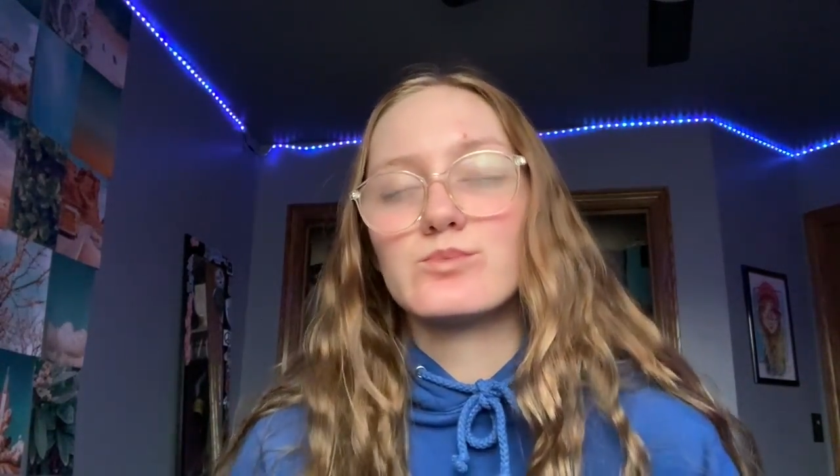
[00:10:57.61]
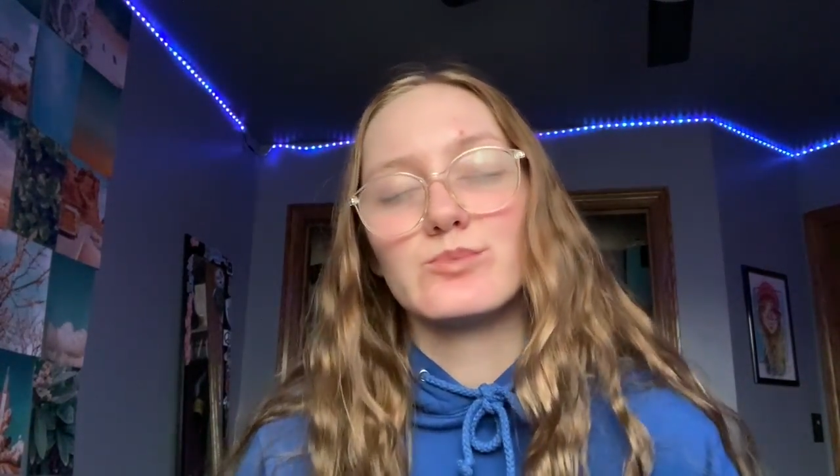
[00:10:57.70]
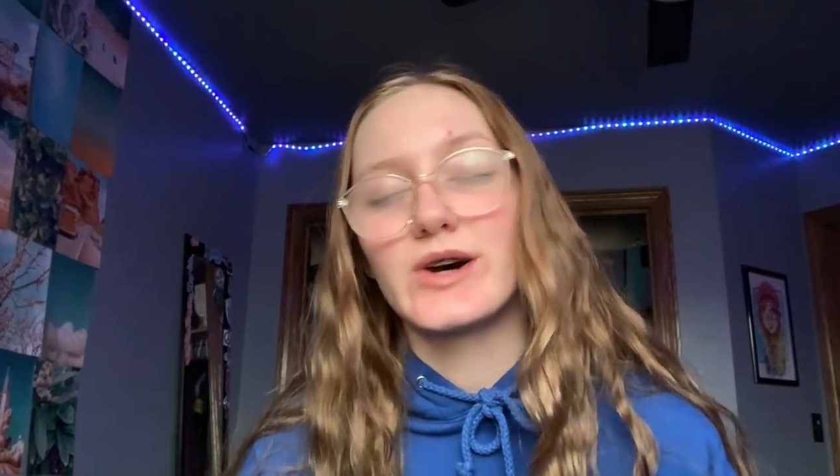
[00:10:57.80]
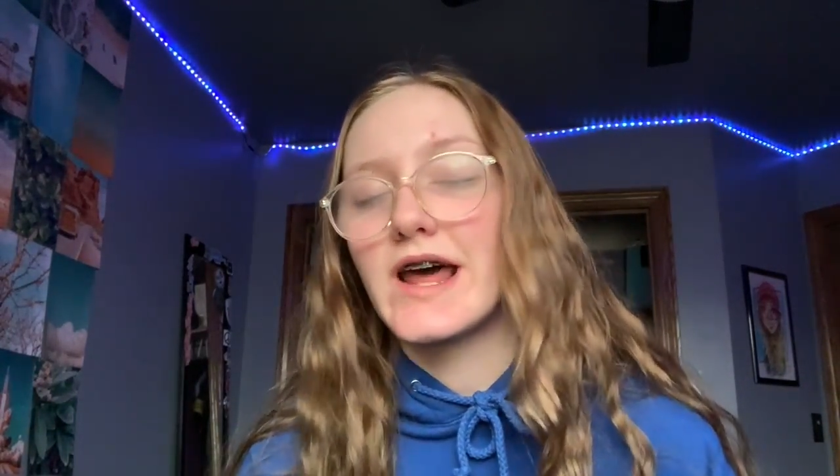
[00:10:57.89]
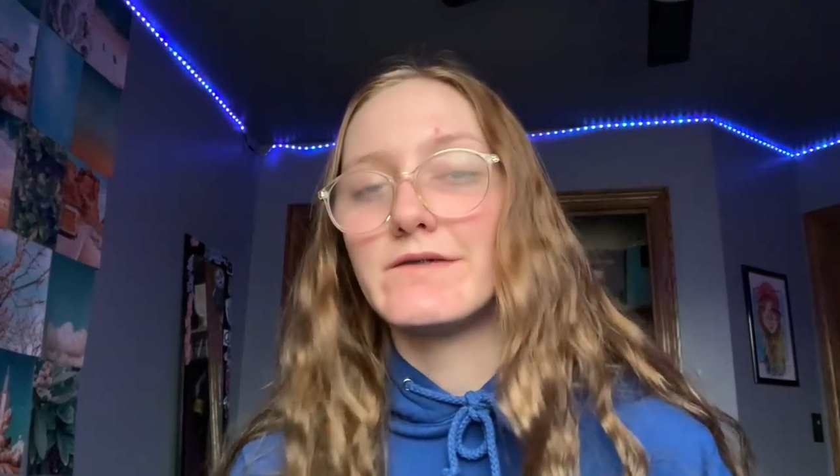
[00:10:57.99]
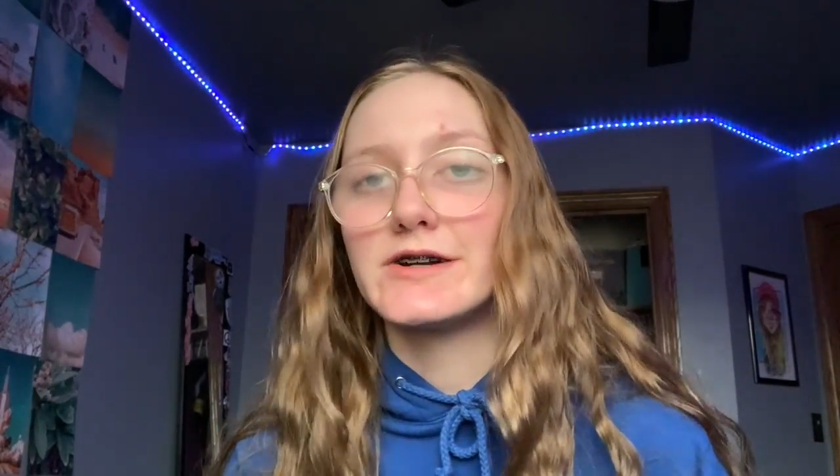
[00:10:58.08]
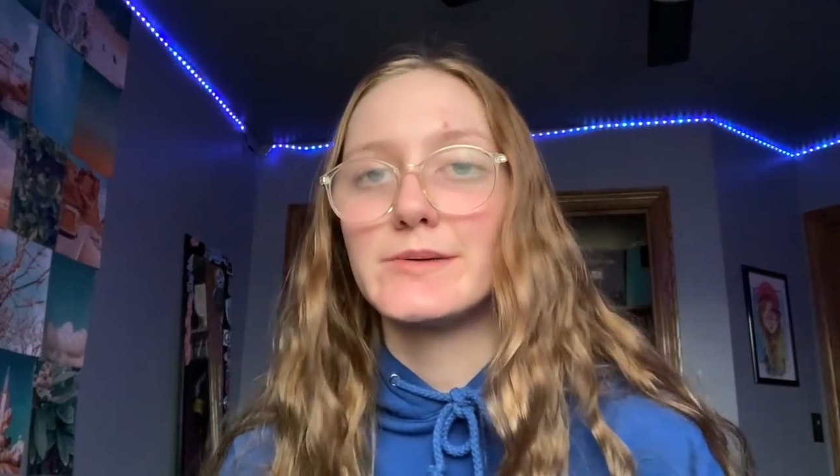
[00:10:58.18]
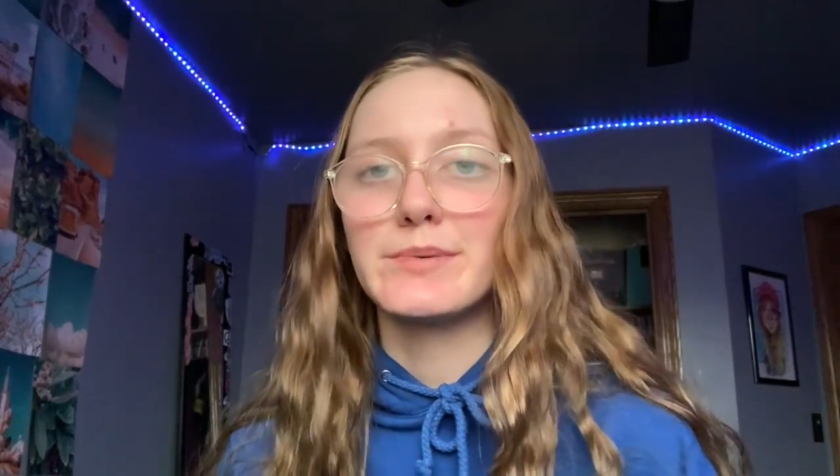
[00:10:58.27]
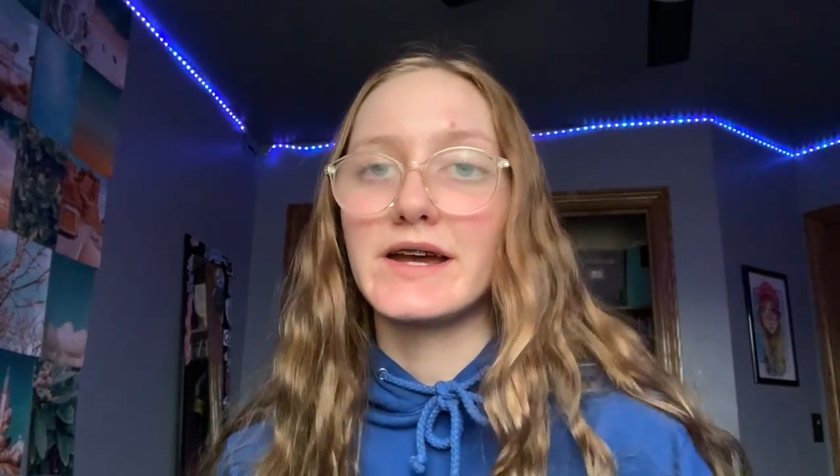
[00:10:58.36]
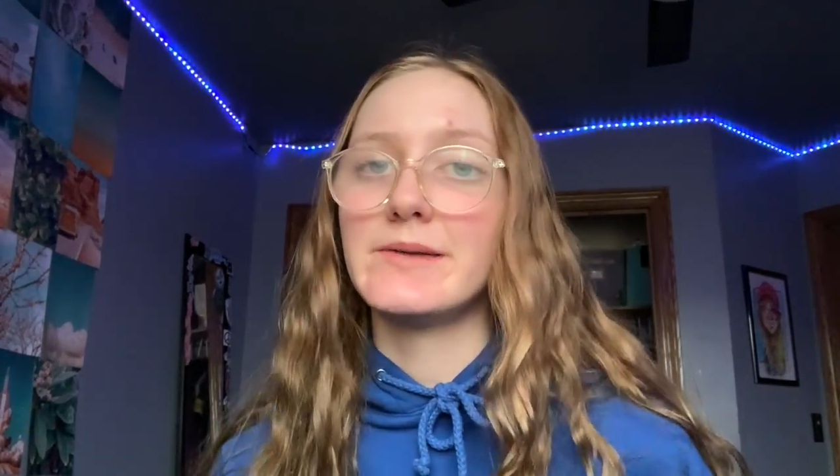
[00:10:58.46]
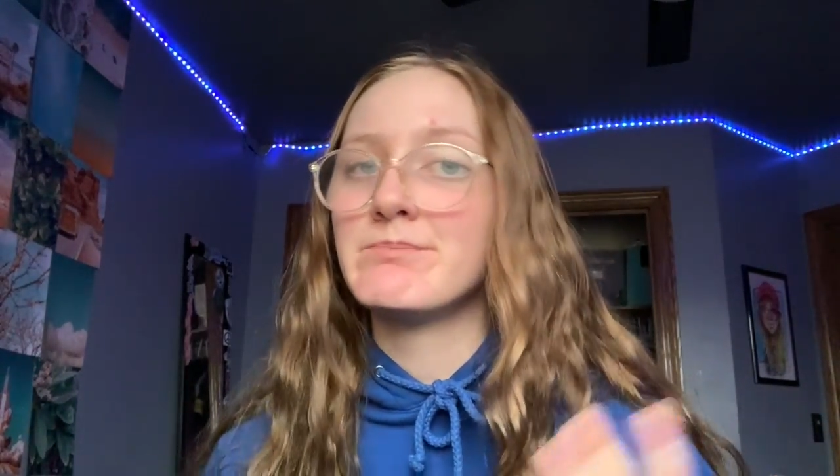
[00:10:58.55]
whatever
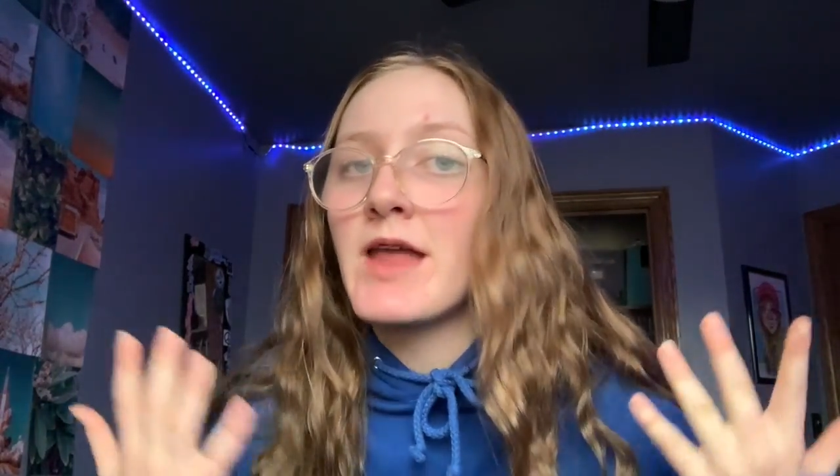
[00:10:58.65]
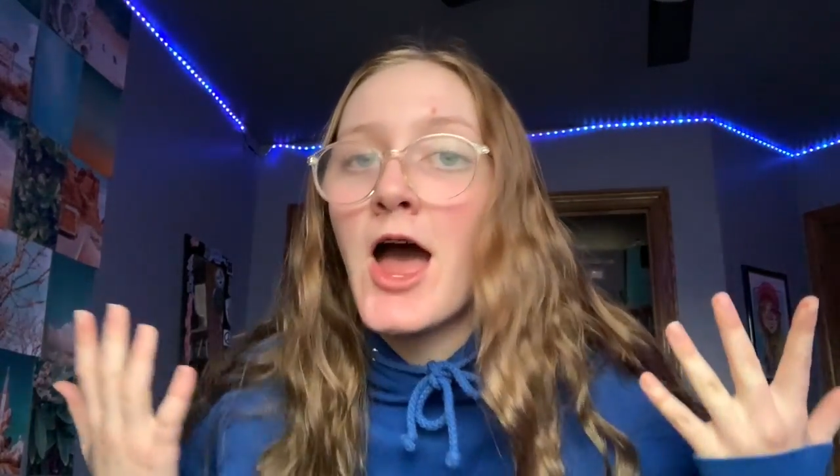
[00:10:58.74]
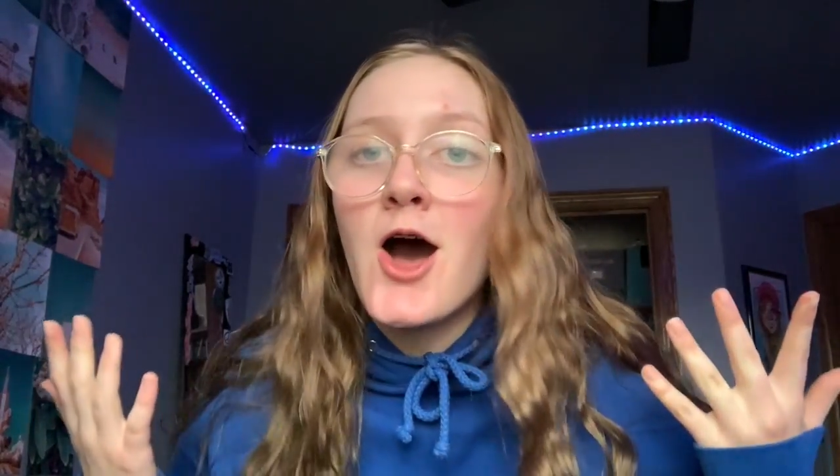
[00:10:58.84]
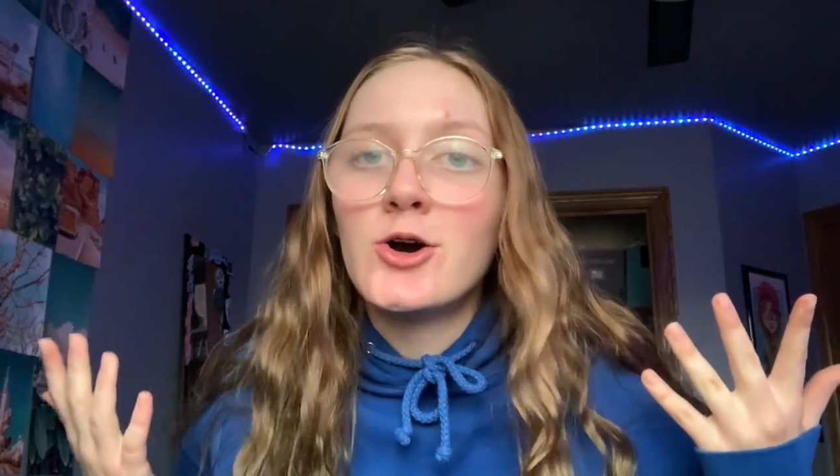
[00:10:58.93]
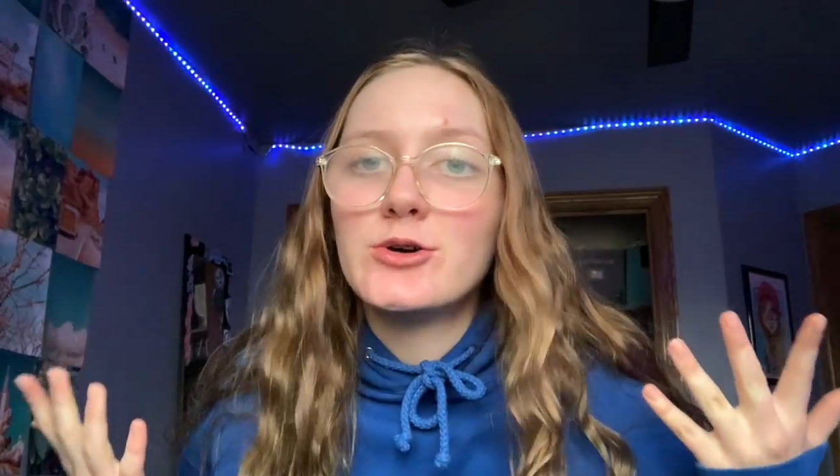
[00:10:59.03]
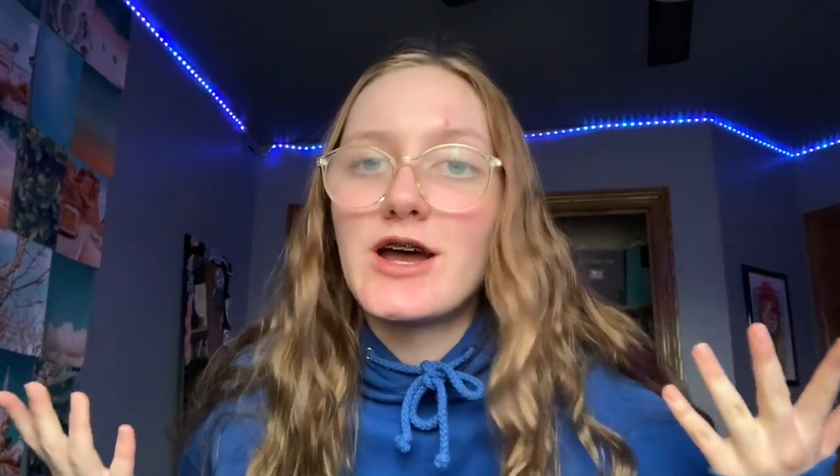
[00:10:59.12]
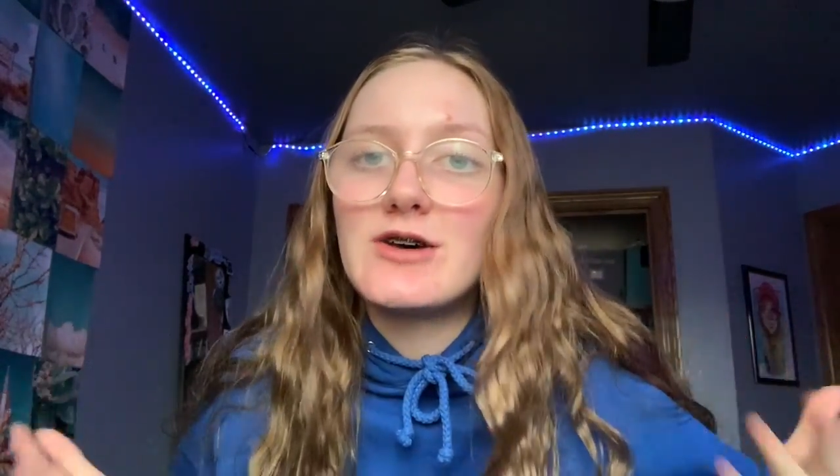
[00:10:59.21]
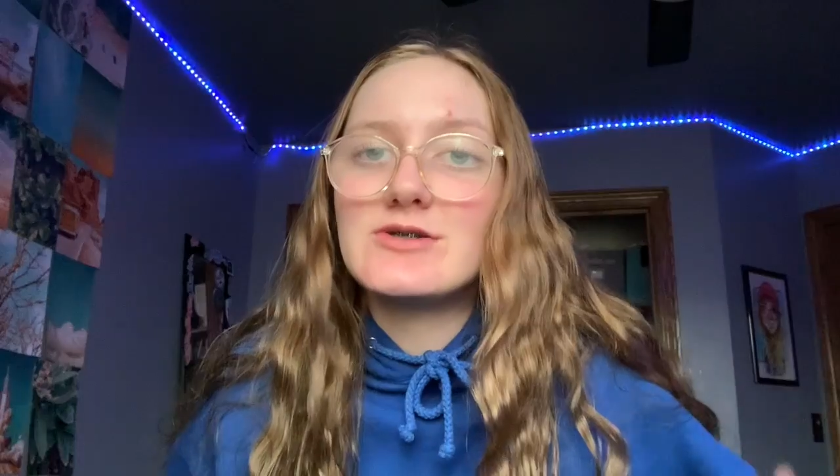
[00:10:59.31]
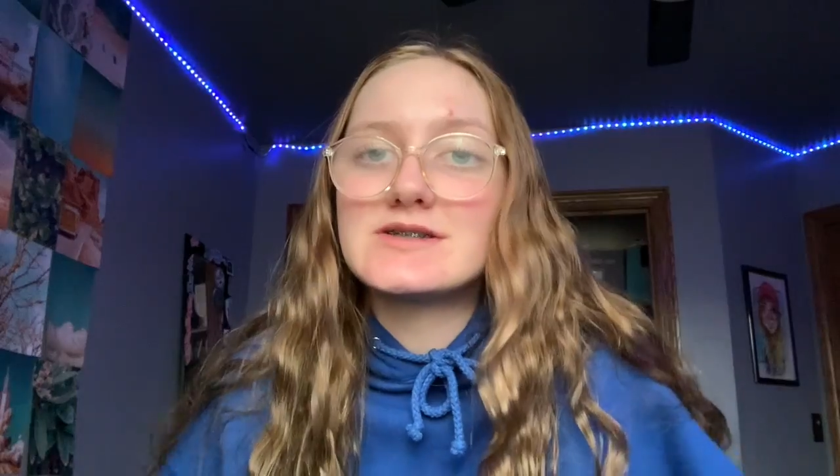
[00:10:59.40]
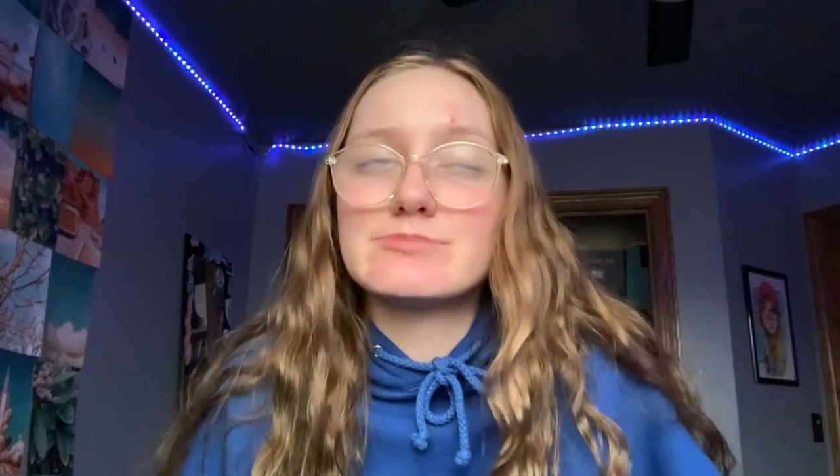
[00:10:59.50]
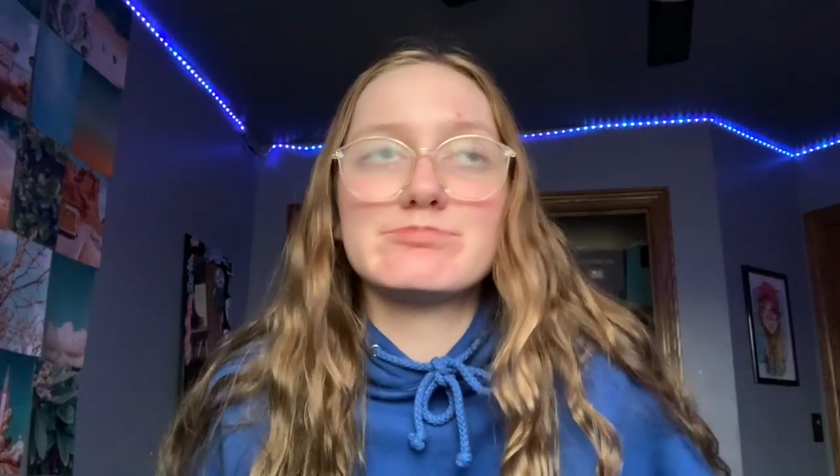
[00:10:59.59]
but who
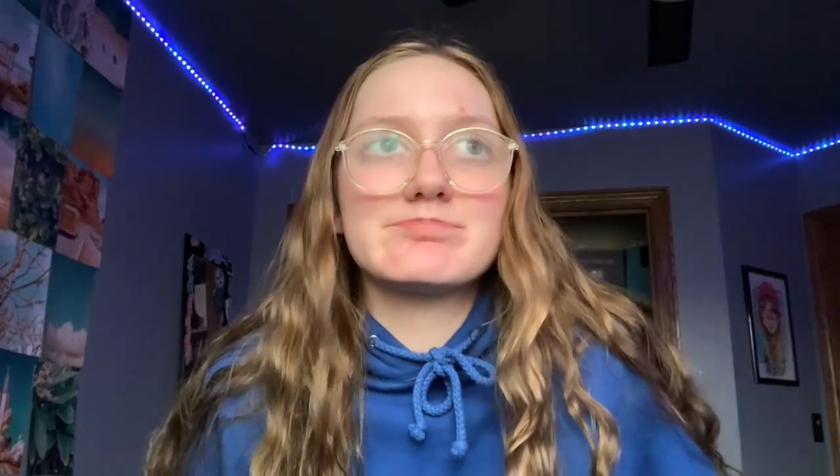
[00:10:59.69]
knows